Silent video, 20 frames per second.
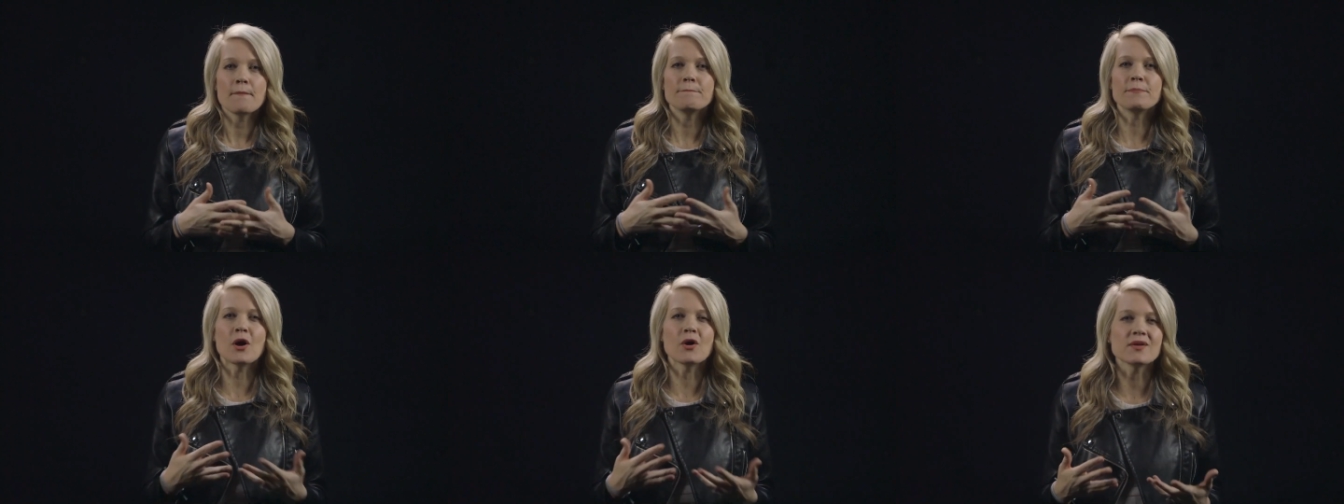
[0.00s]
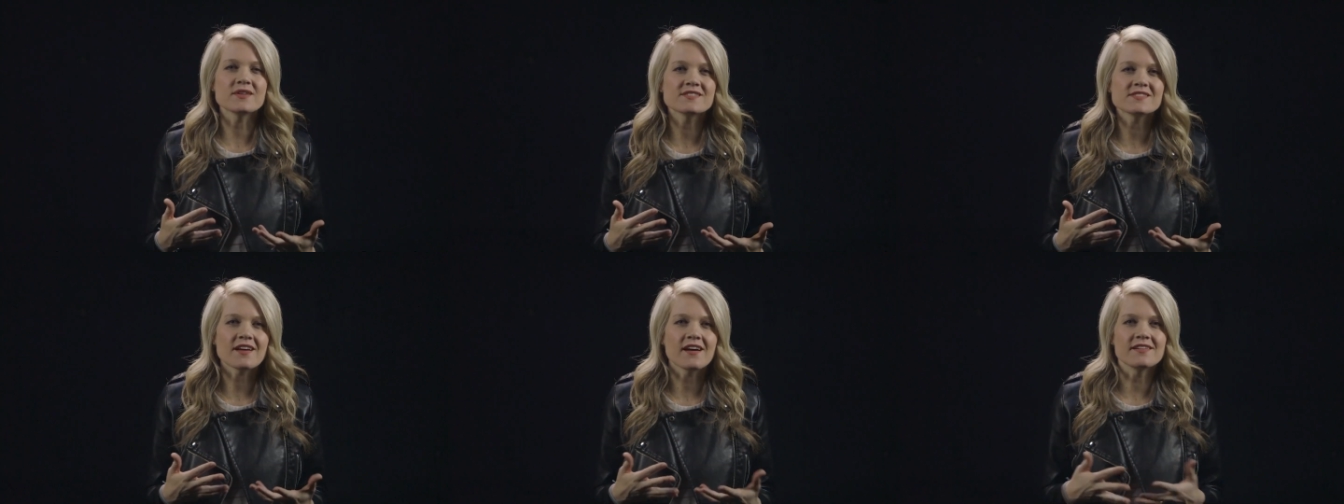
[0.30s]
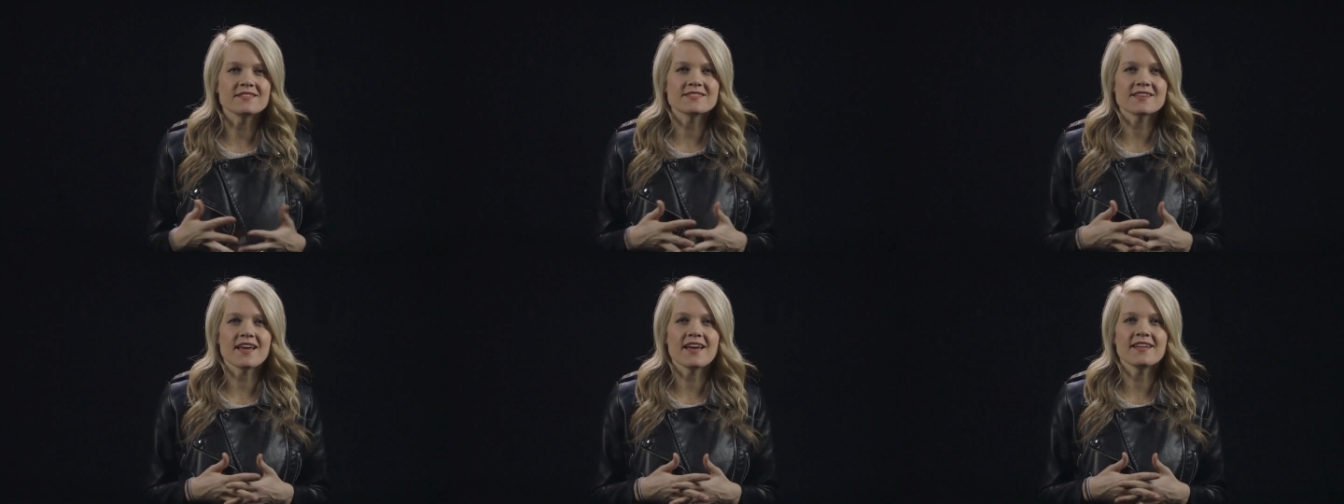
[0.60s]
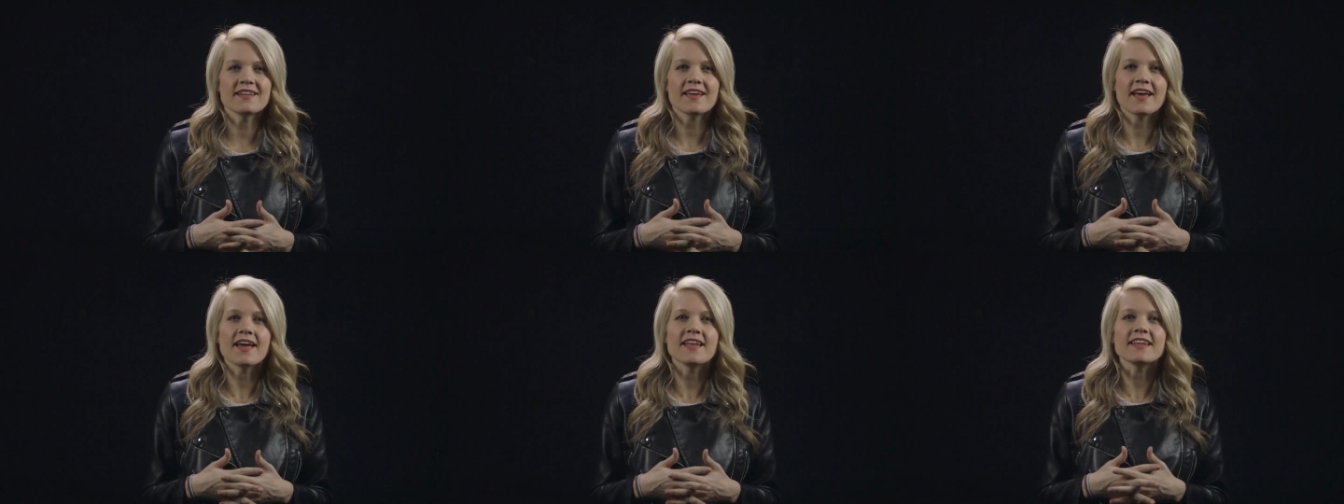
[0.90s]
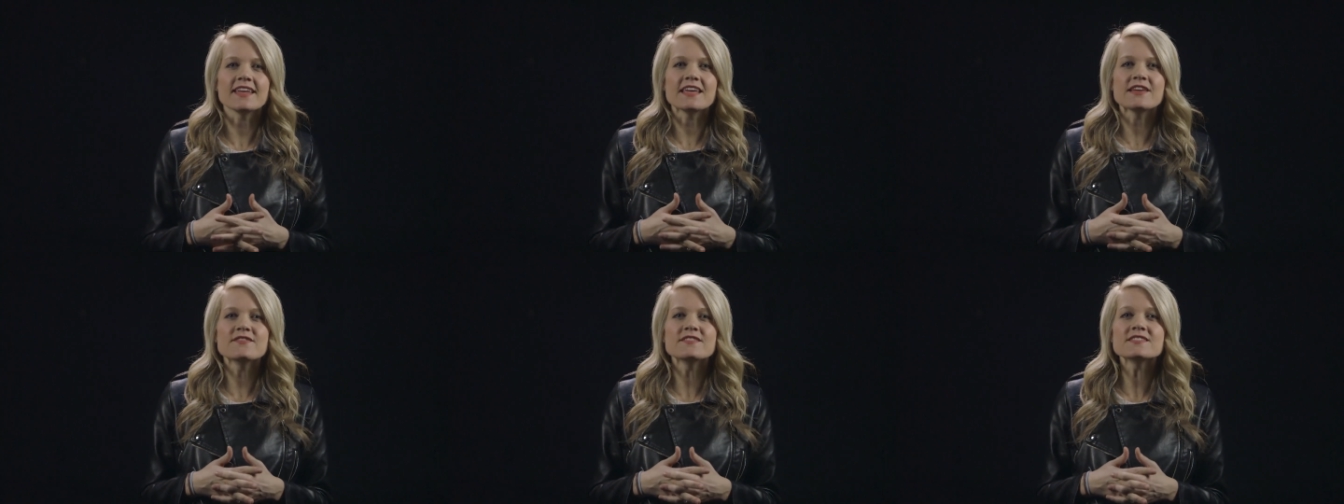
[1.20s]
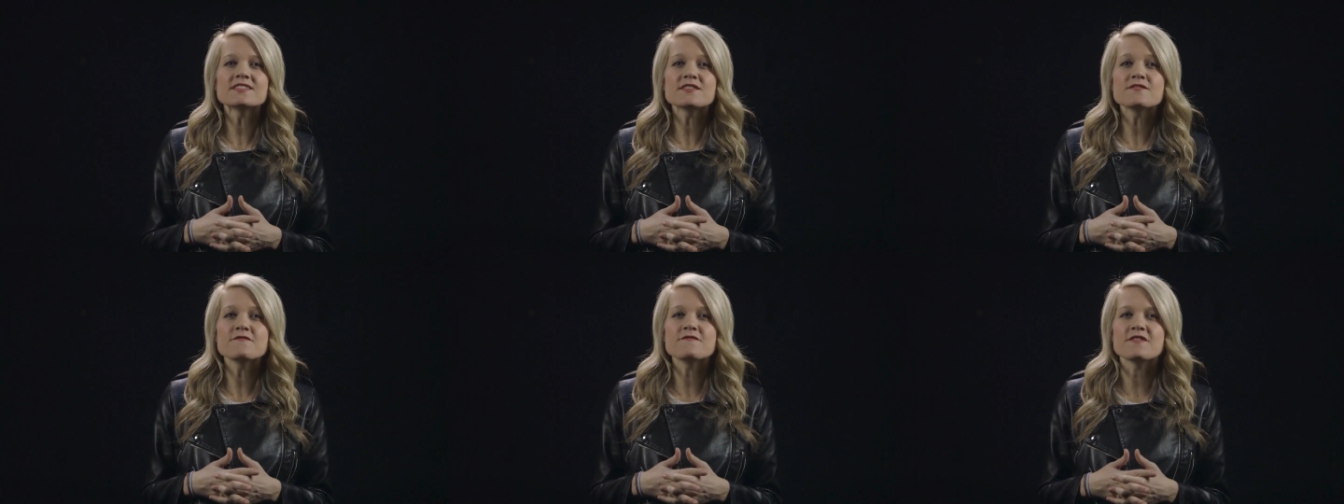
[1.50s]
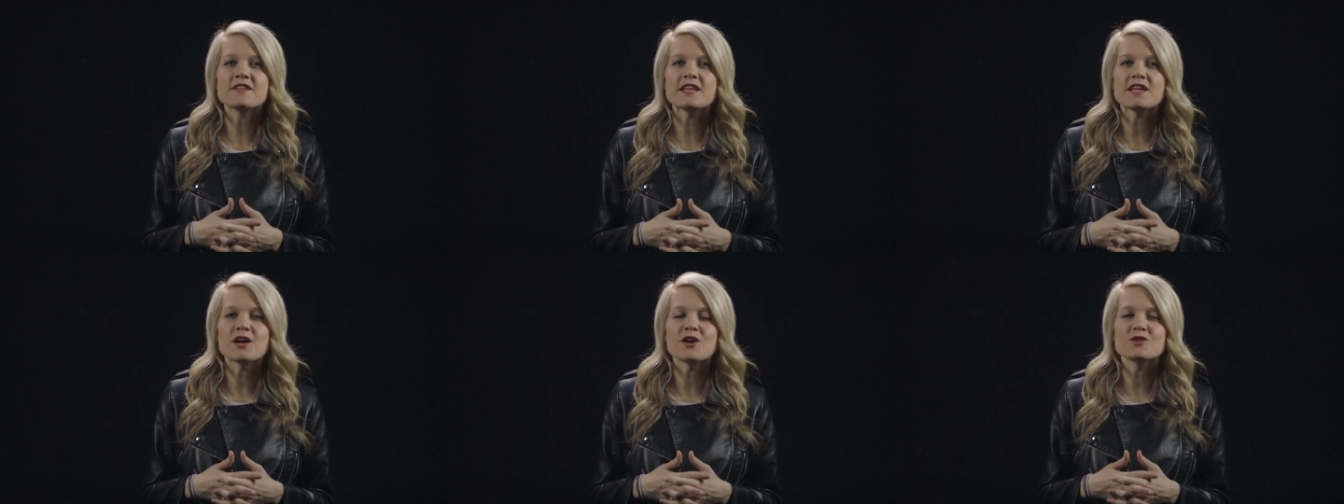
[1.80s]
bonus content, and even some
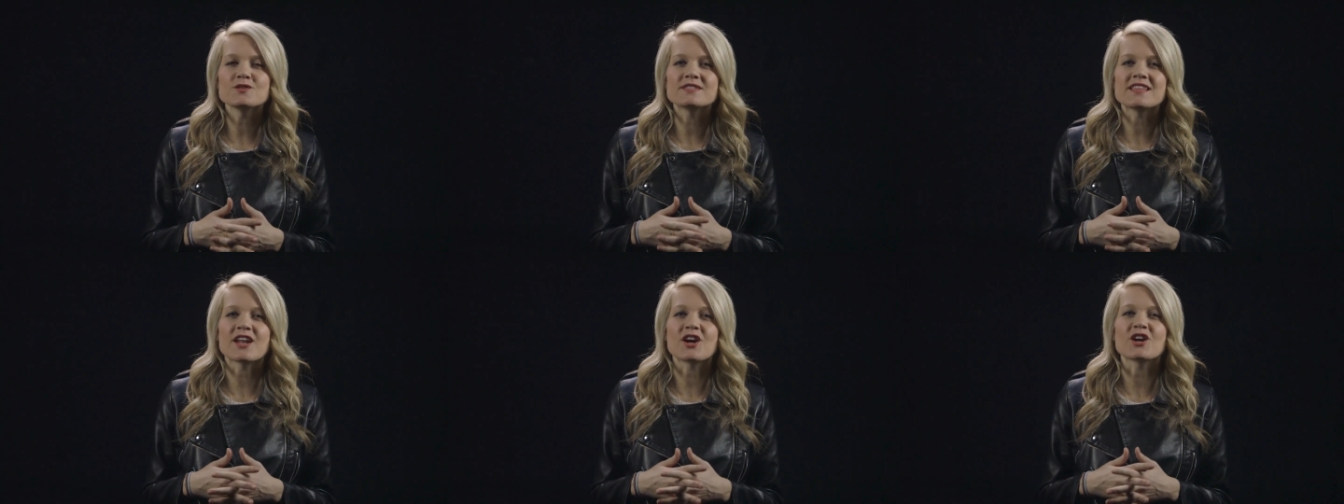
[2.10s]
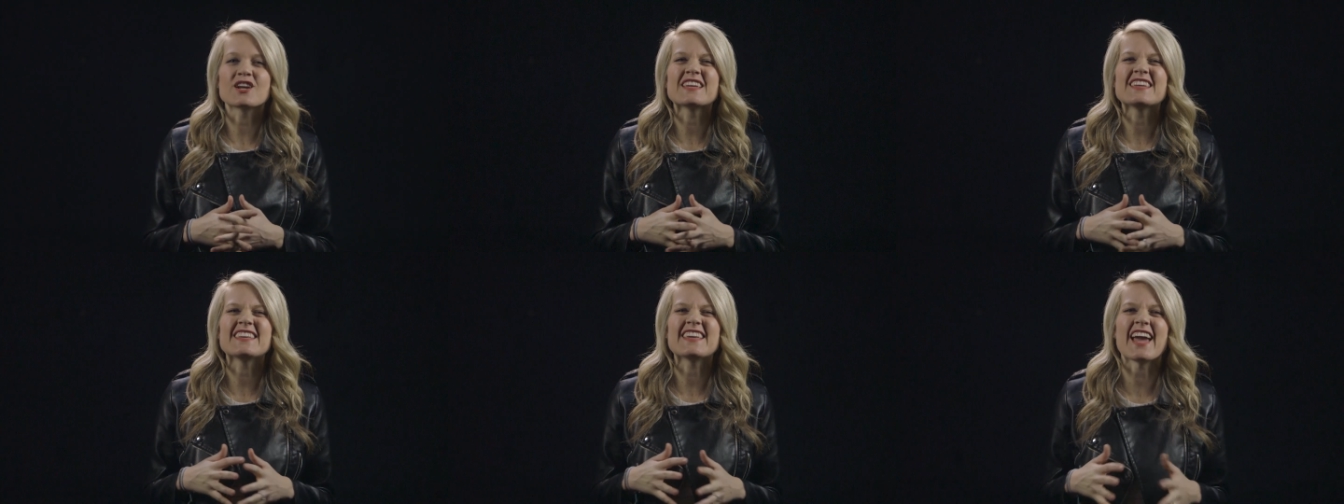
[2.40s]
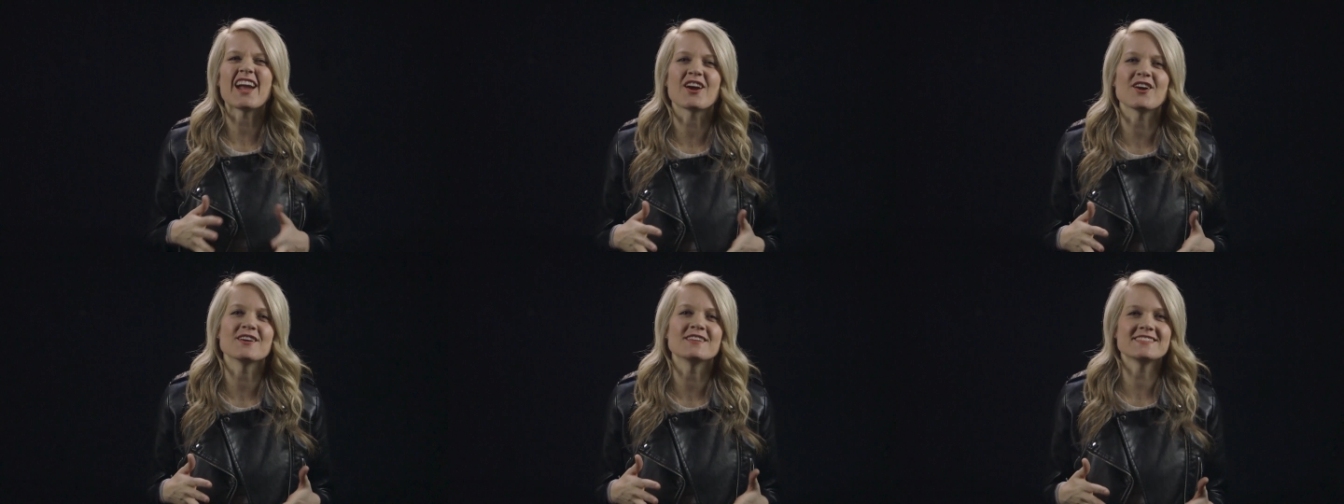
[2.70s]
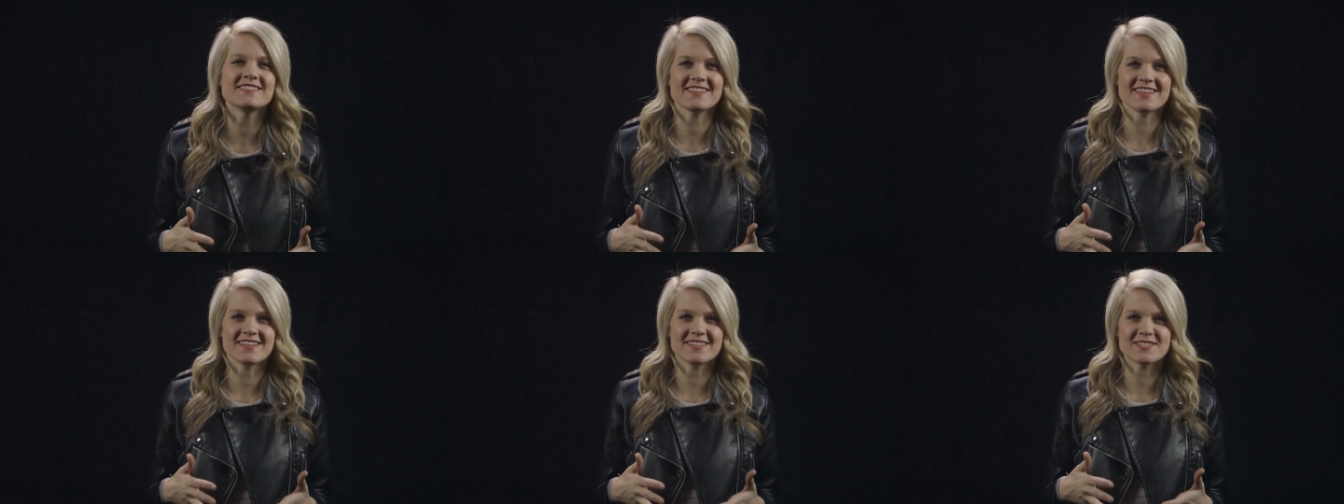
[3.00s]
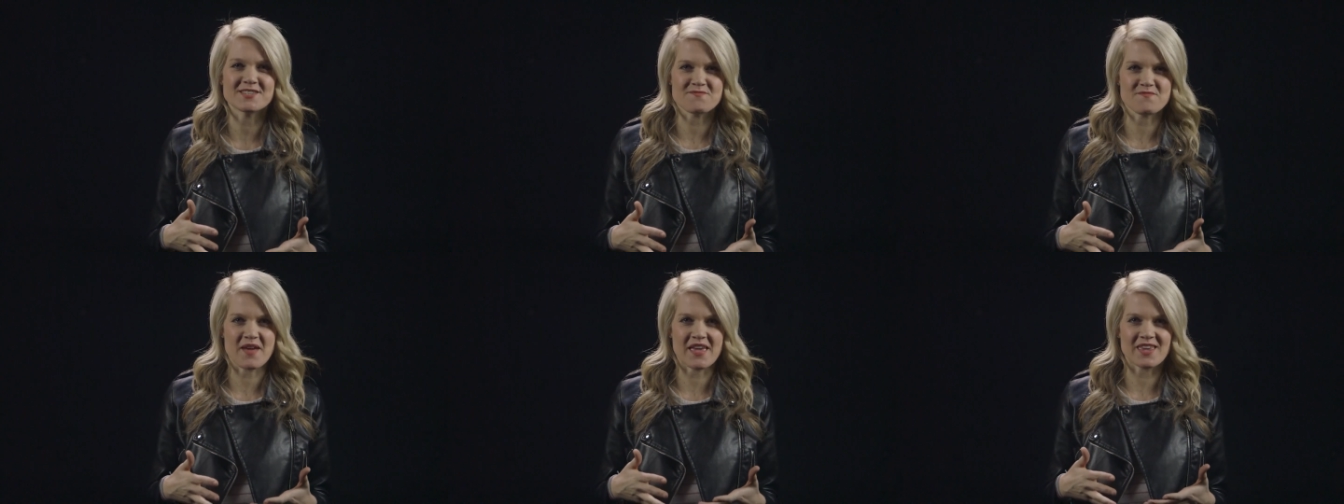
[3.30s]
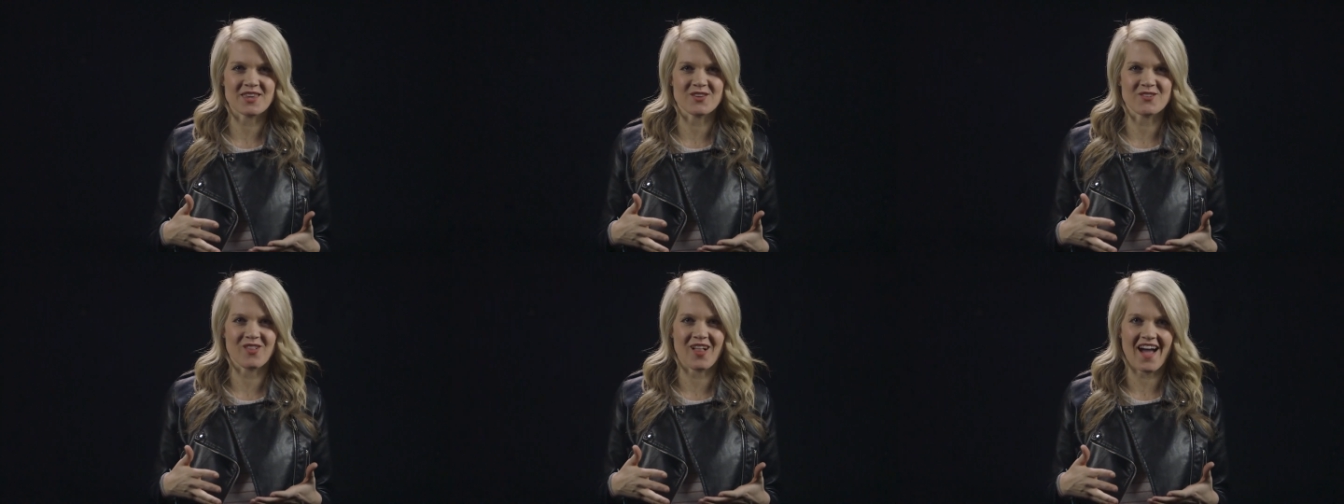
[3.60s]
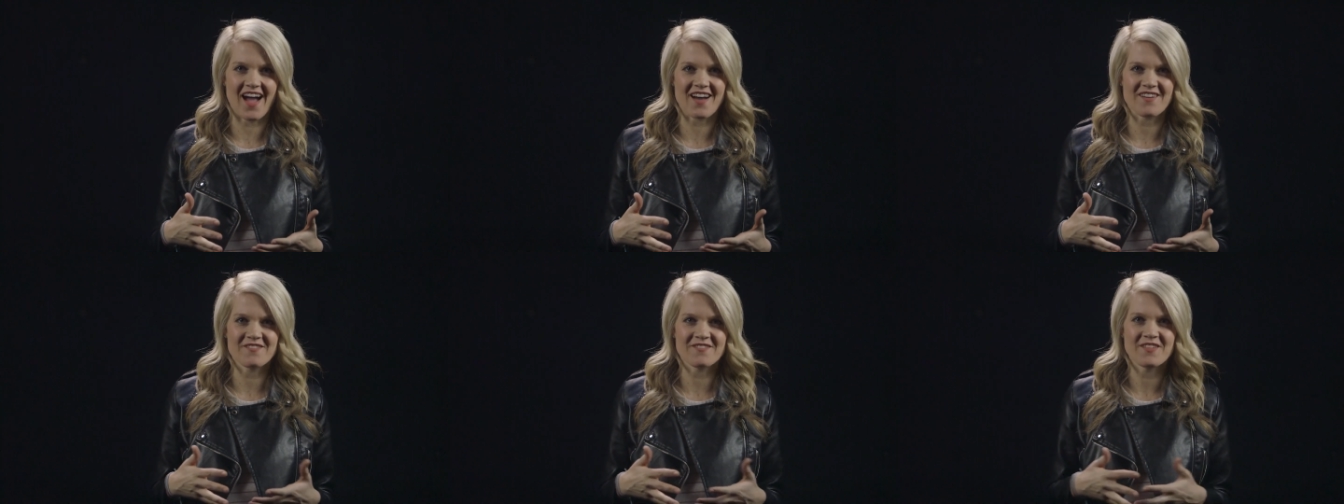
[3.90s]
videos that are guaranteed to make you
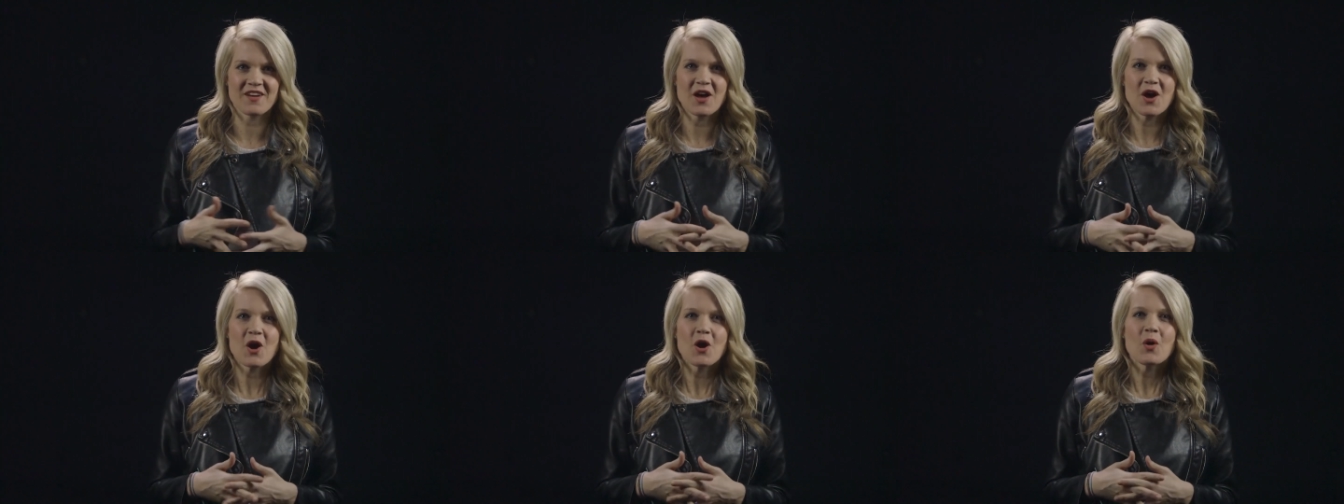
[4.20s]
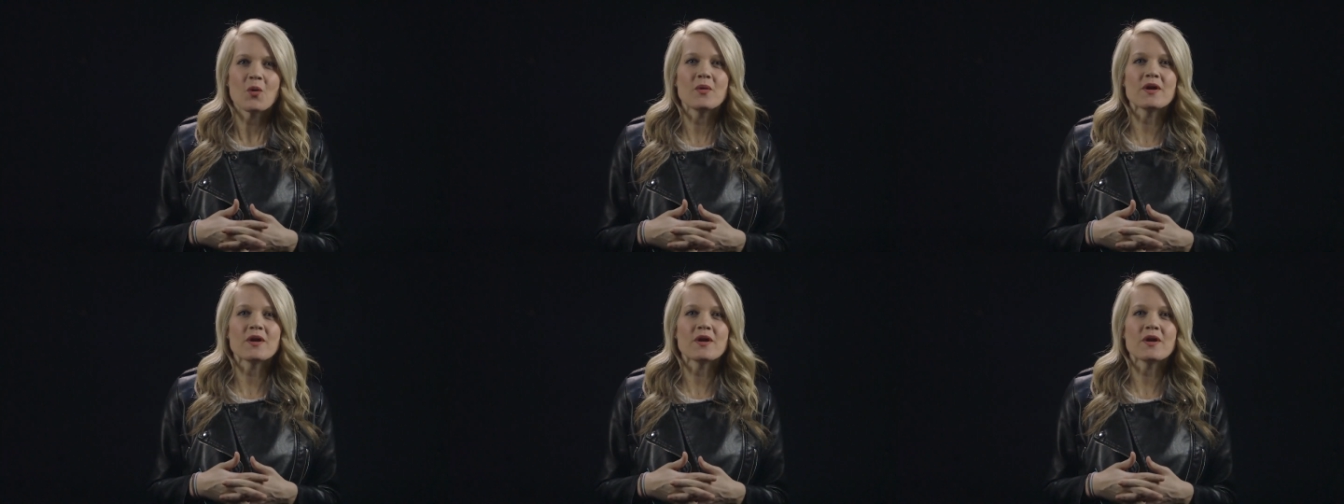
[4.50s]
laugh.